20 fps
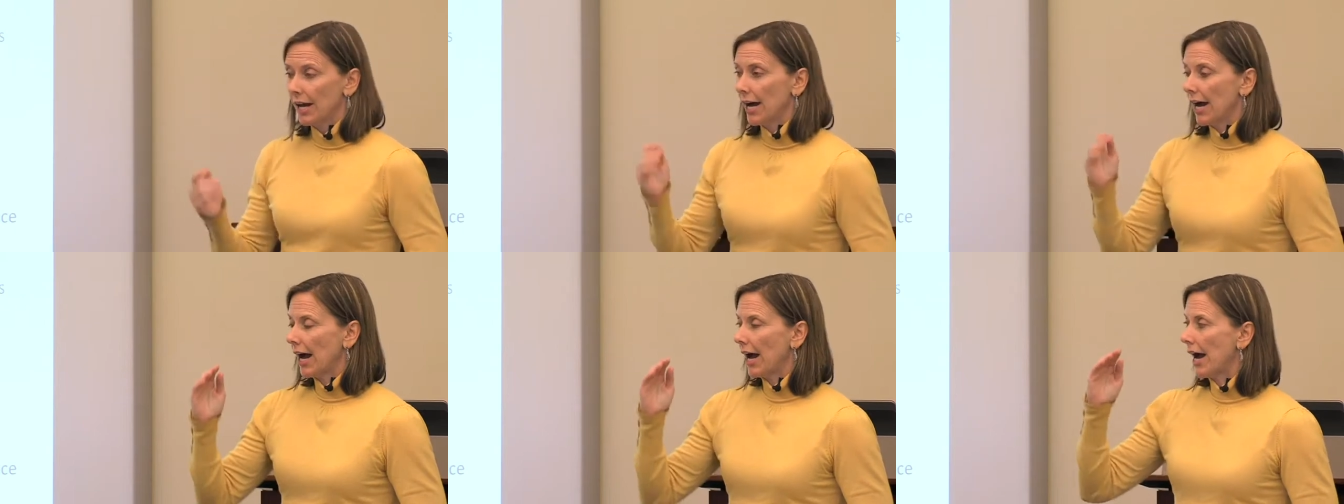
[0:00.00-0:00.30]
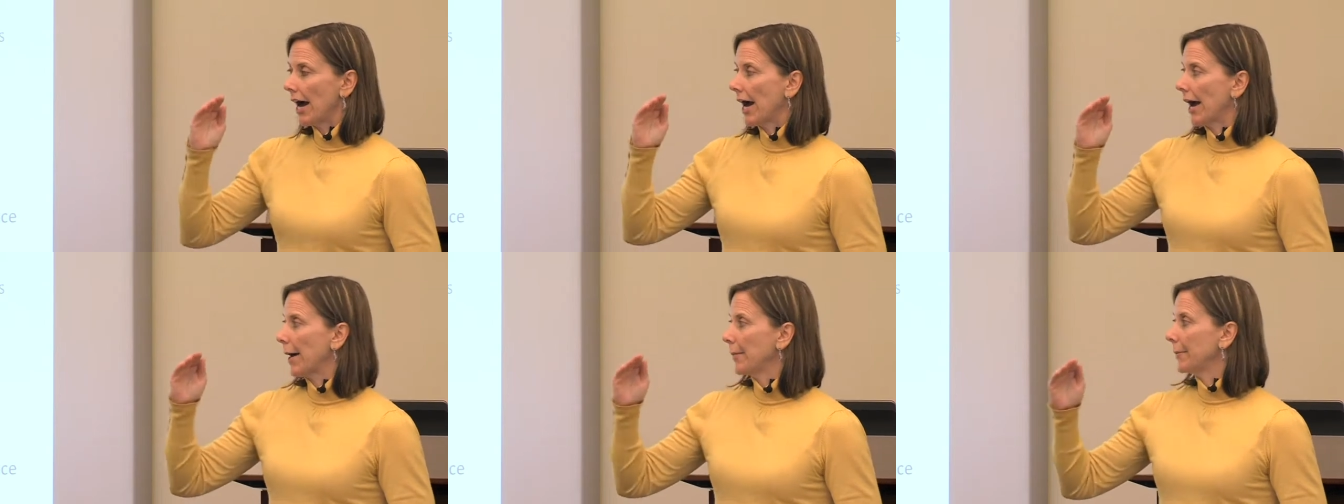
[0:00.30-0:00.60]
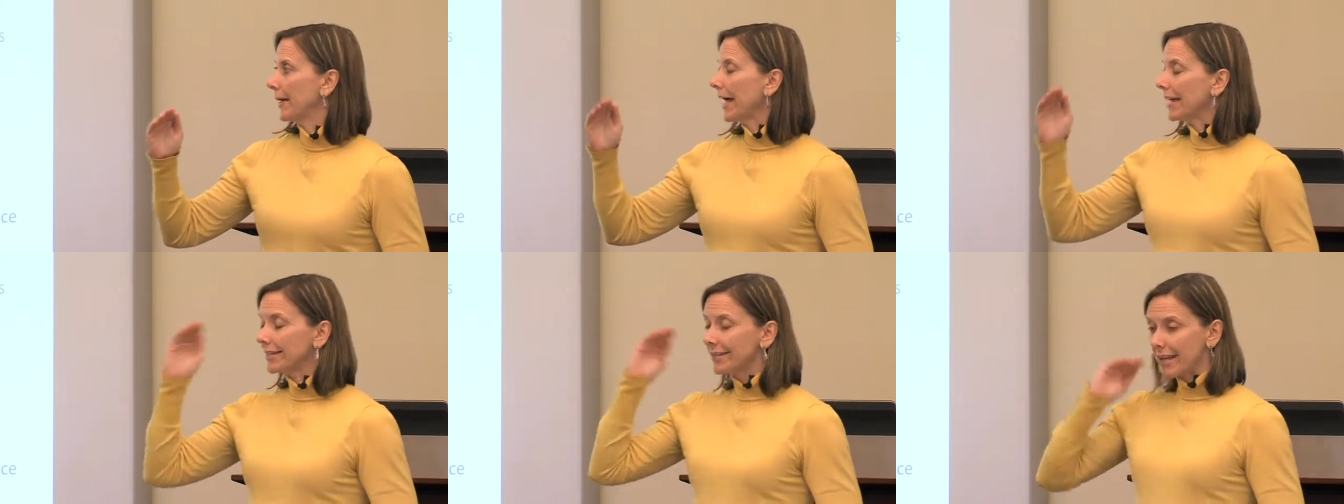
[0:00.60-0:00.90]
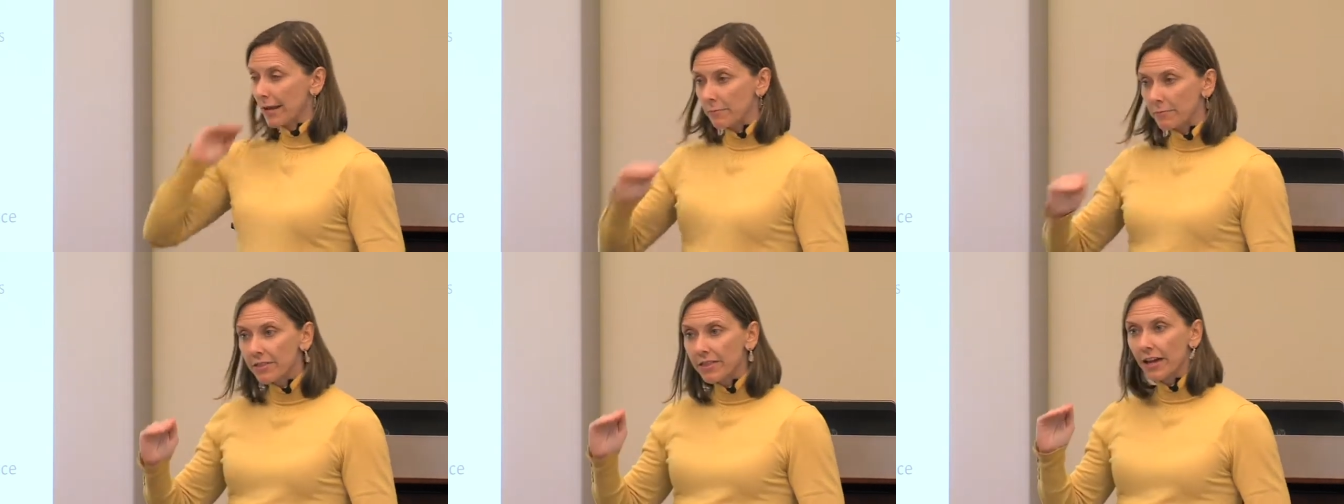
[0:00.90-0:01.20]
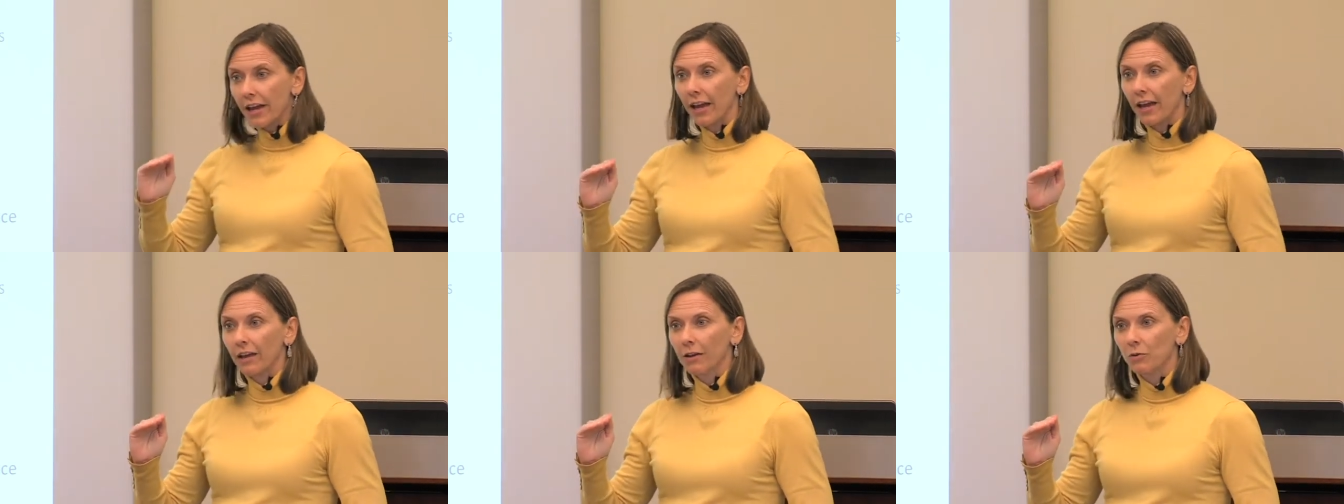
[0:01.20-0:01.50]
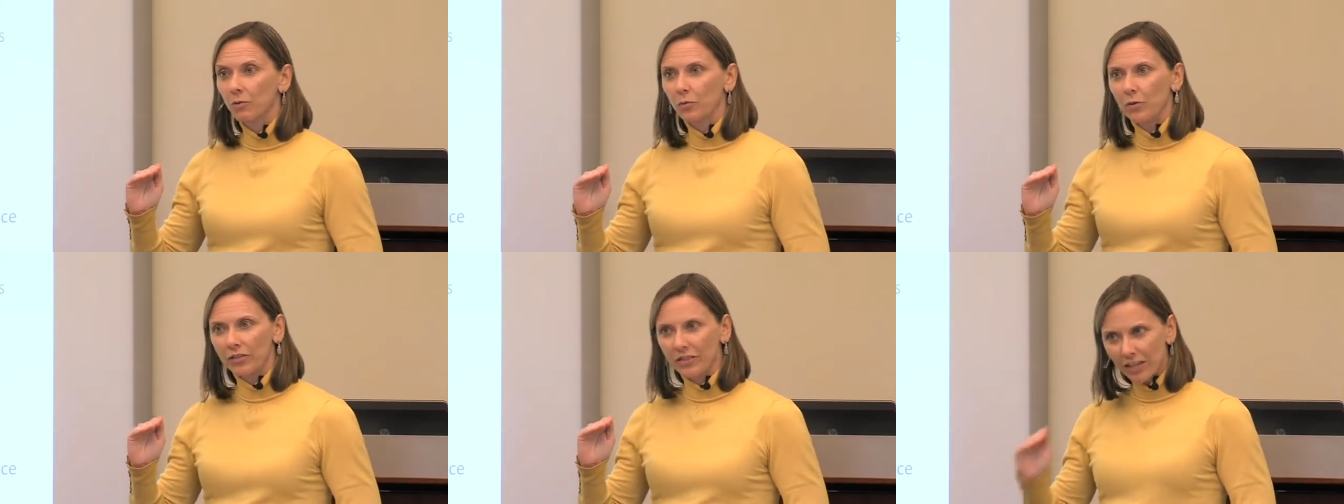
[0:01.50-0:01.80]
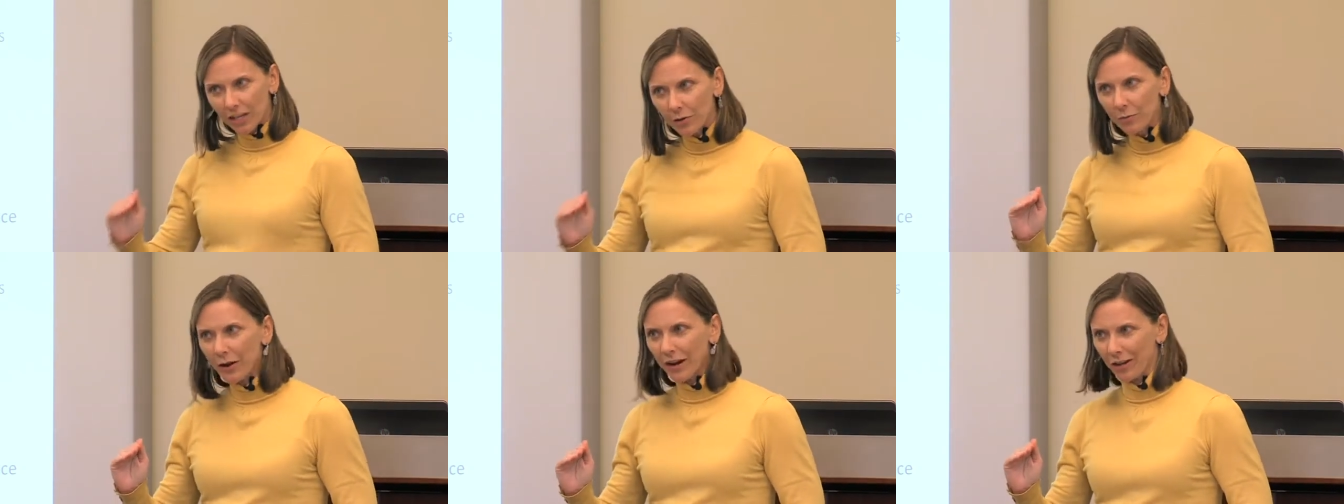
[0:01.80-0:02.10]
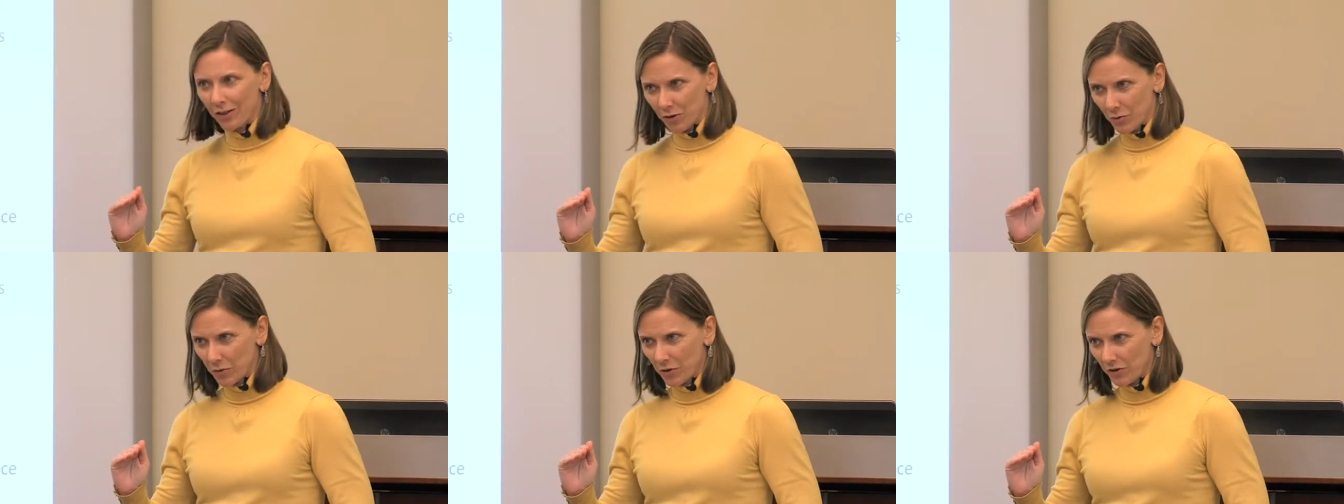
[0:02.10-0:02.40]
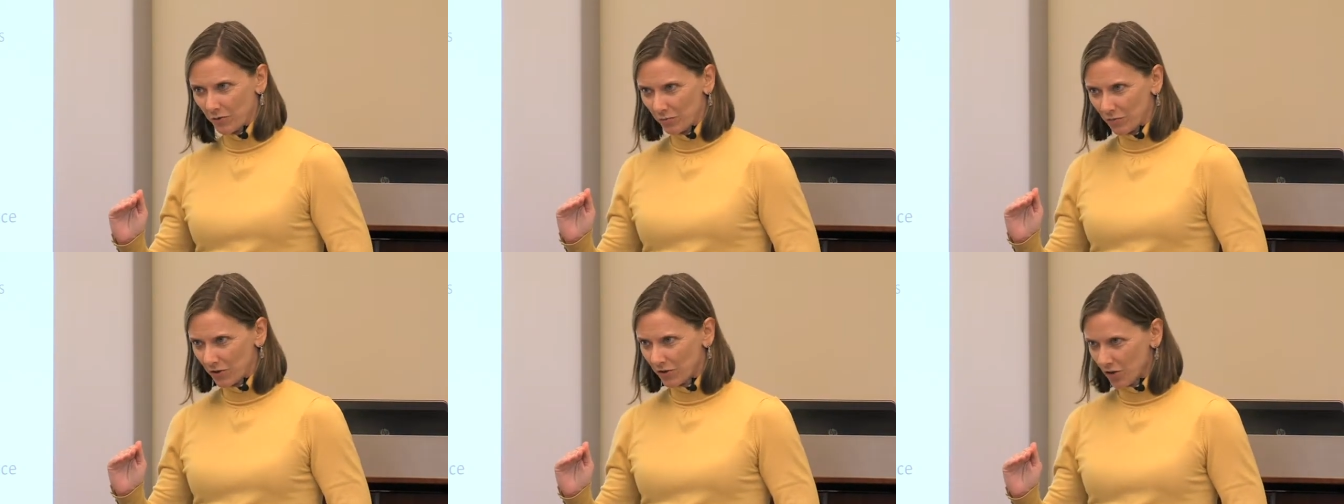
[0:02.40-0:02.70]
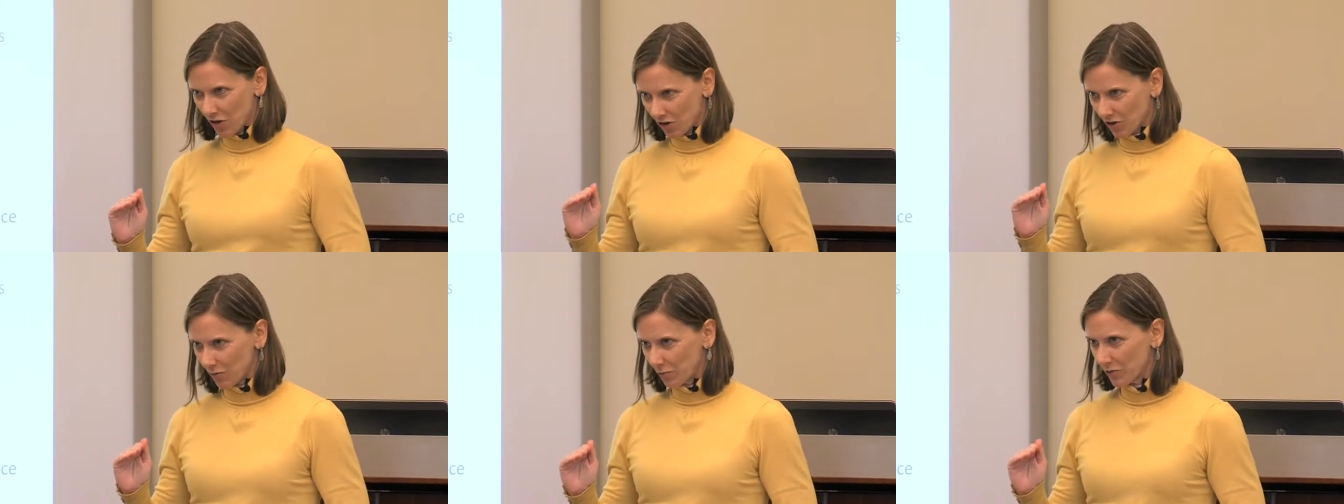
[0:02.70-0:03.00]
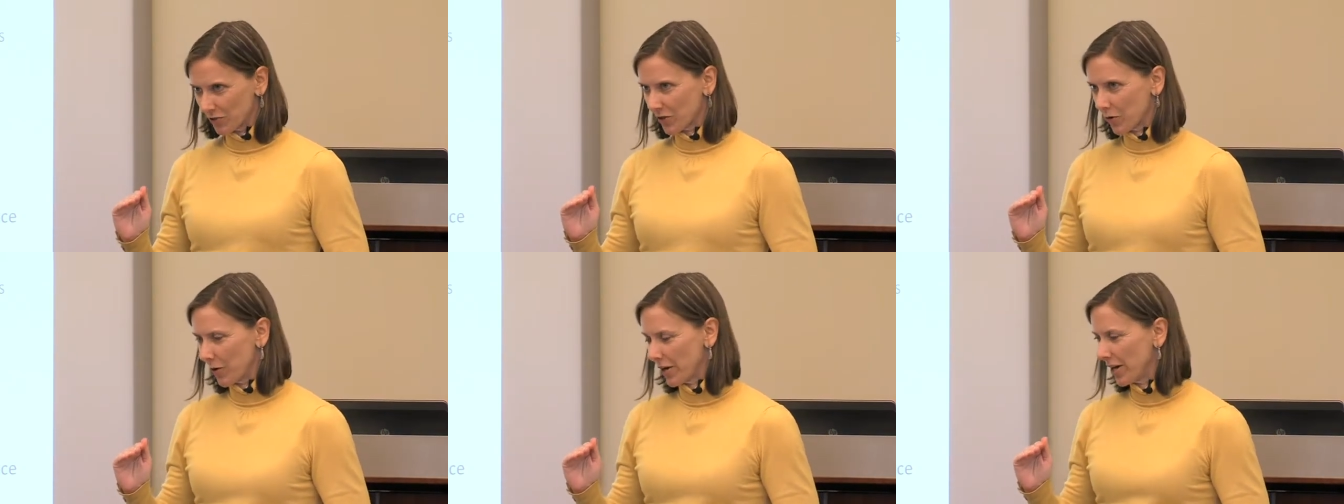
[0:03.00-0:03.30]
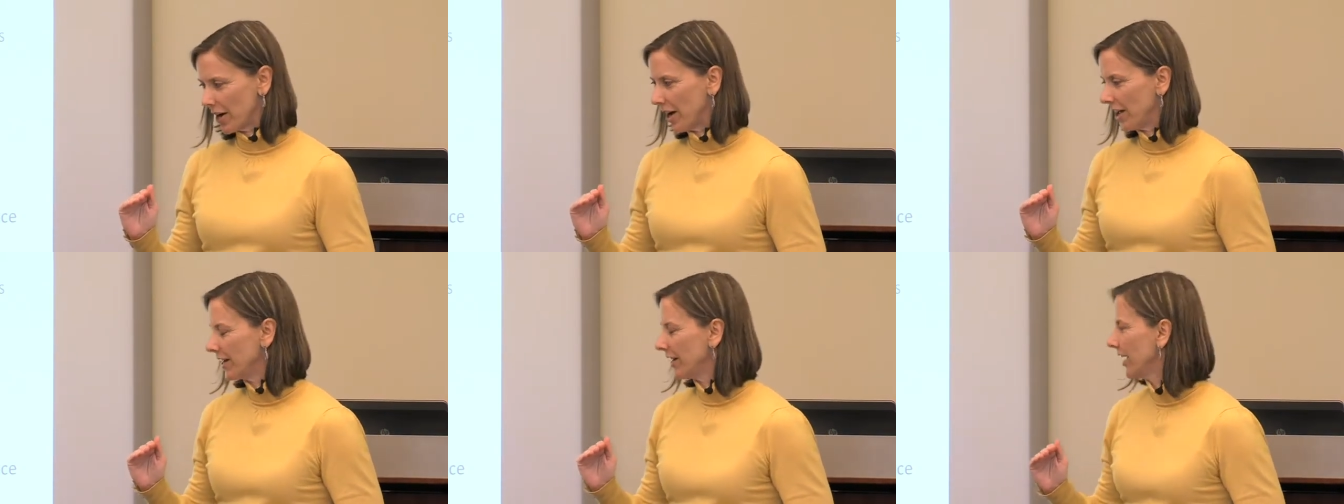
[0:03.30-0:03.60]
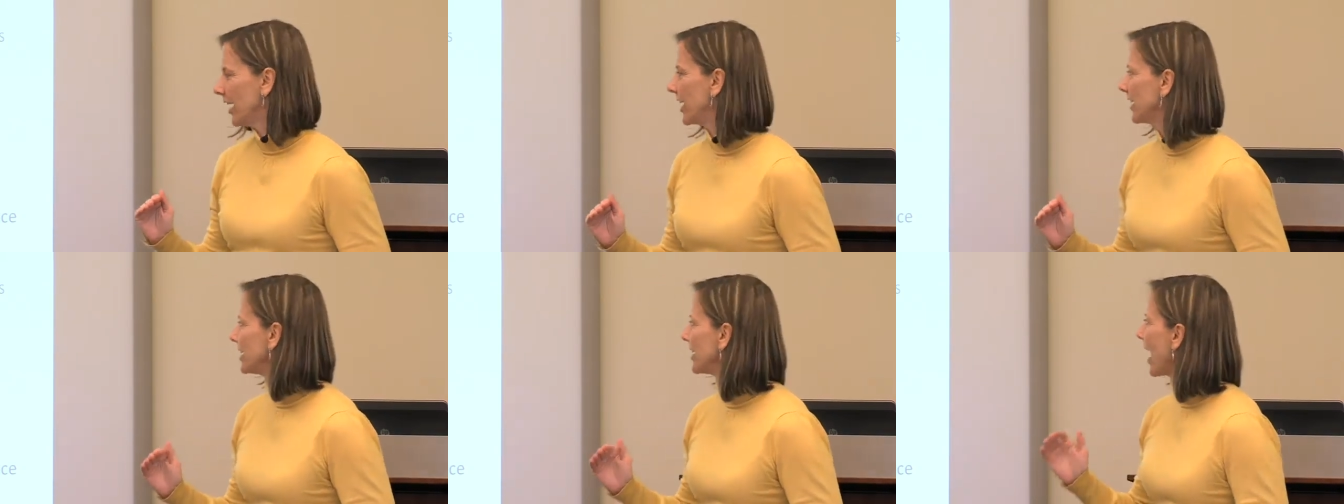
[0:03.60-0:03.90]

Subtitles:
And same thing when the irregular word instruction was going on. And